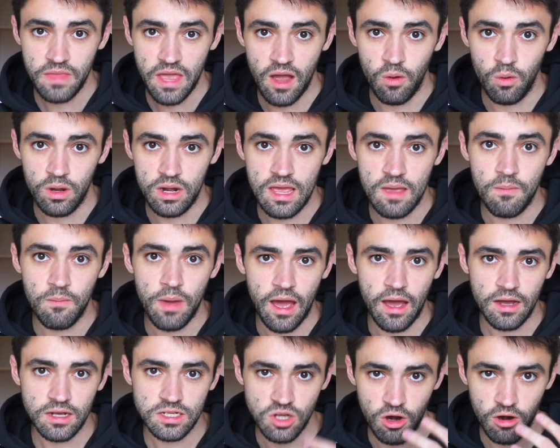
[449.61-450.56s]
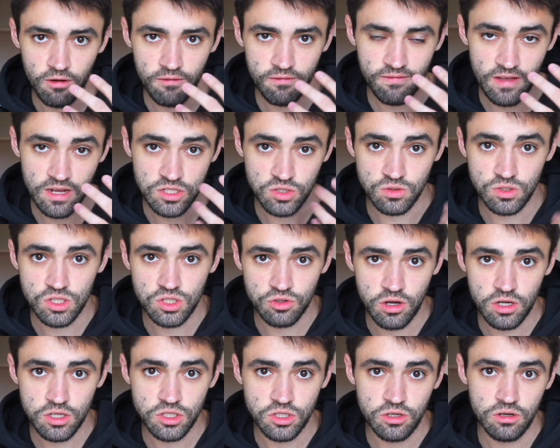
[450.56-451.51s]
how it impacts our facial
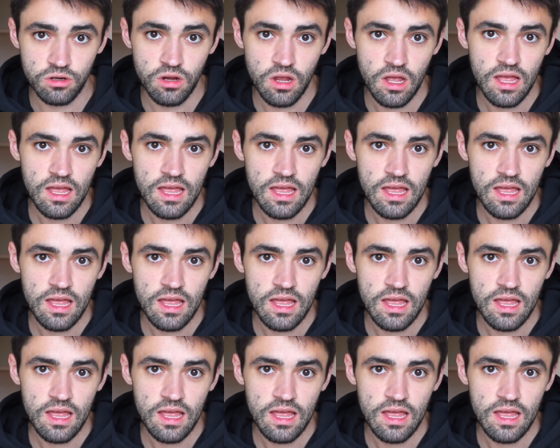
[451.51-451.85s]
structure.